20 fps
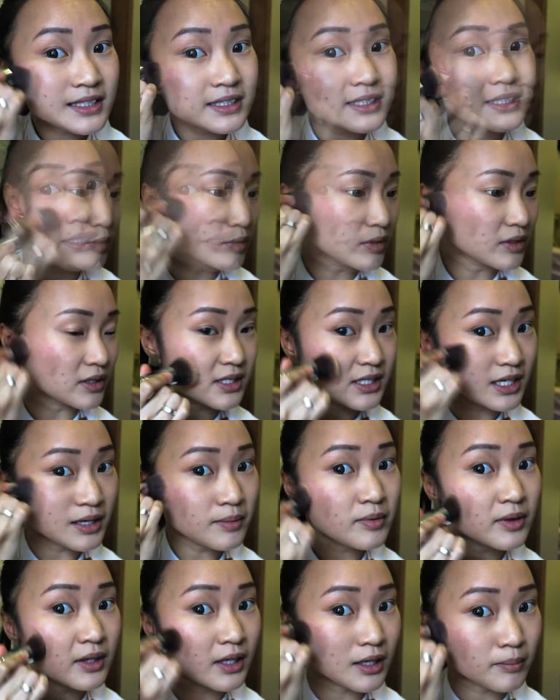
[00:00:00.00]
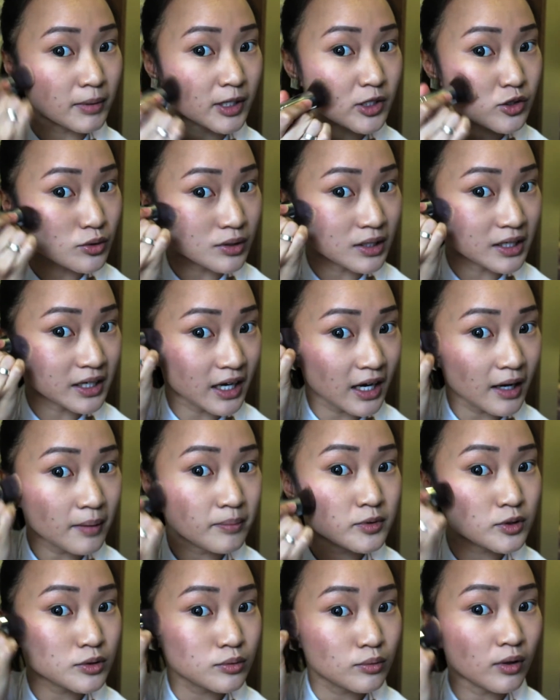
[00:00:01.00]
I'm doing the same thing by swirling
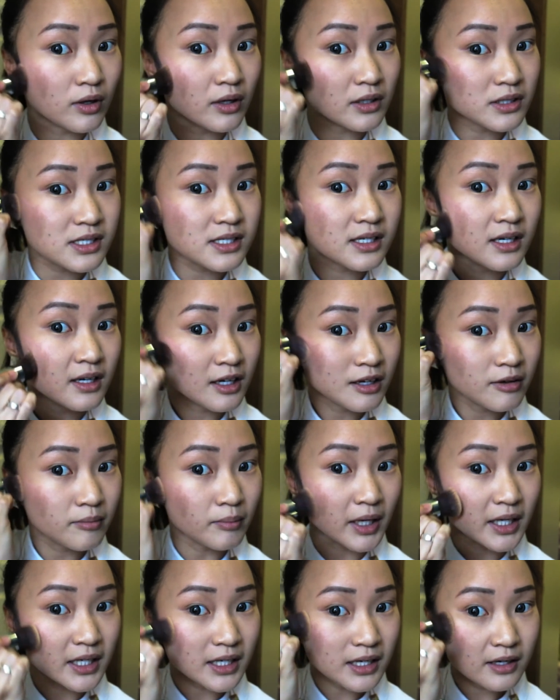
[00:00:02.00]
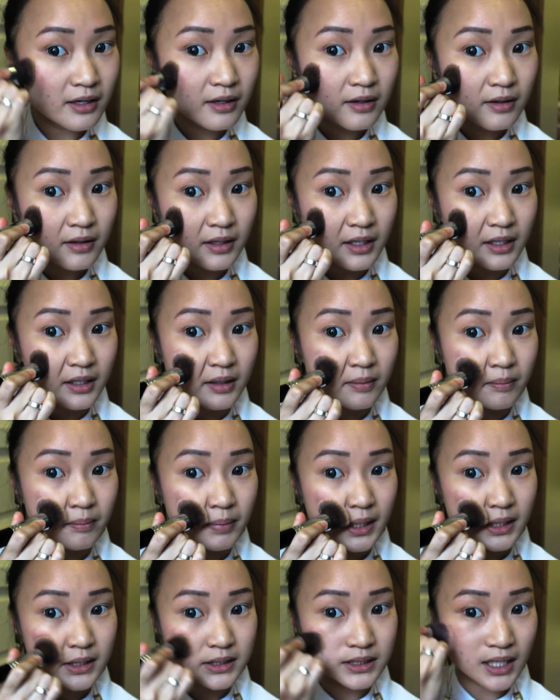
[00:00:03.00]
up towards my ear and then
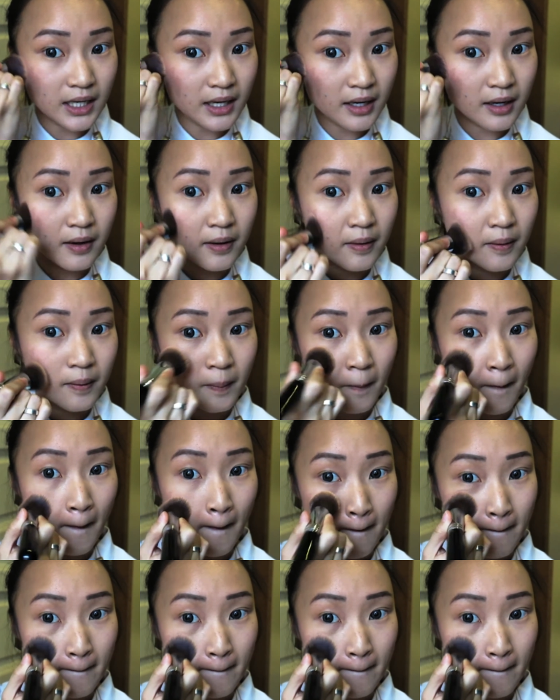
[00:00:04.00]
back down.